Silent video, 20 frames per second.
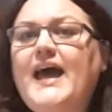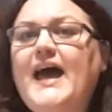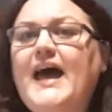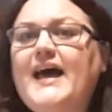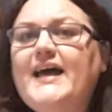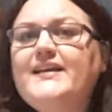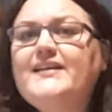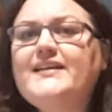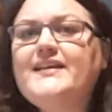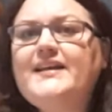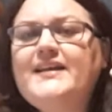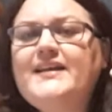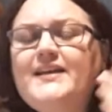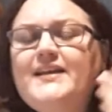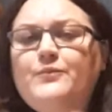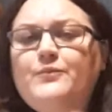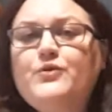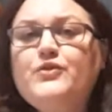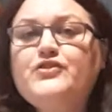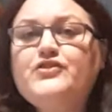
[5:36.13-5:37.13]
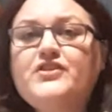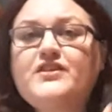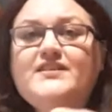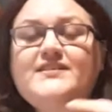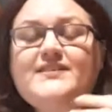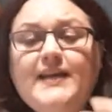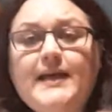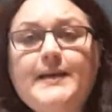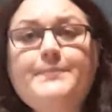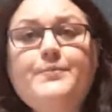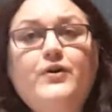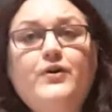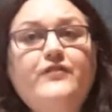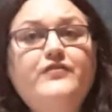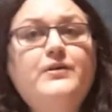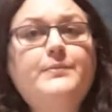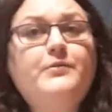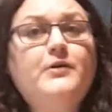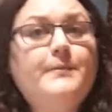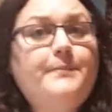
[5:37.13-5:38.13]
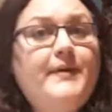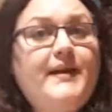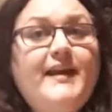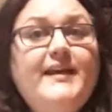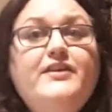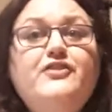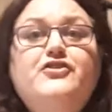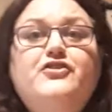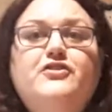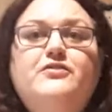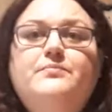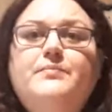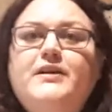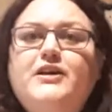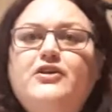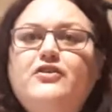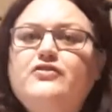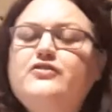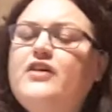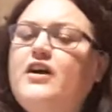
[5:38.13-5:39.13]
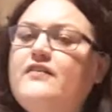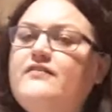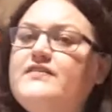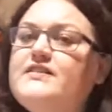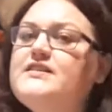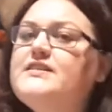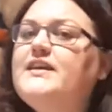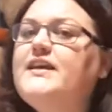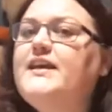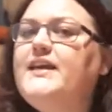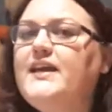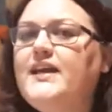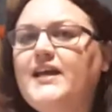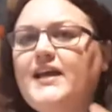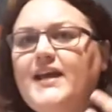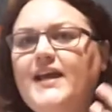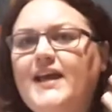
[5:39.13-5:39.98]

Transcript: and it was a staple of the population because obviously